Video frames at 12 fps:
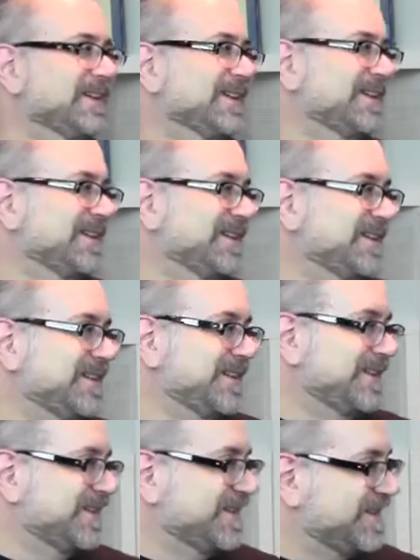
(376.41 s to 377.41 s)

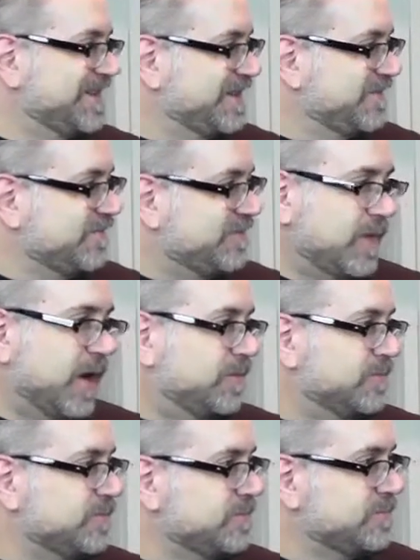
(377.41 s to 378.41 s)

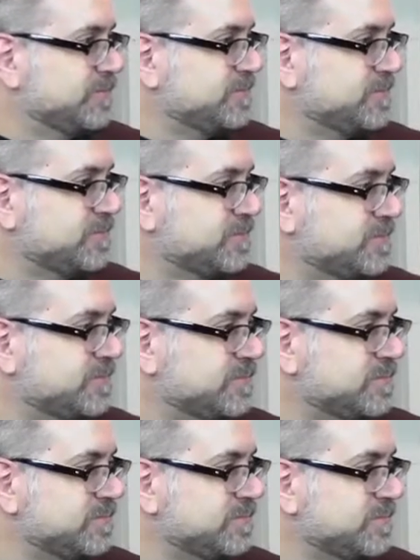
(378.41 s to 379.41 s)

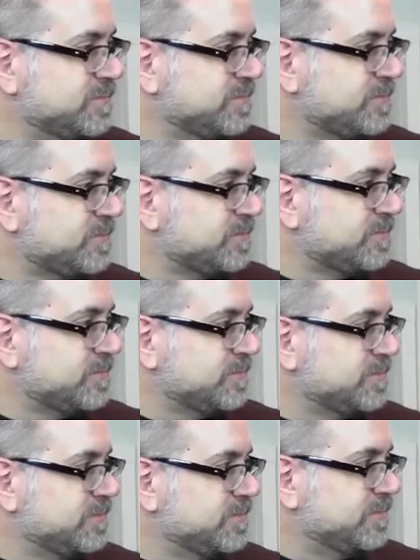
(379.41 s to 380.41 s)

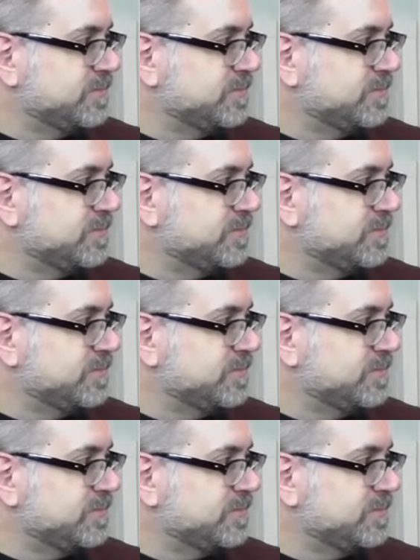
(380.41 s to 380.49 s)
(silent)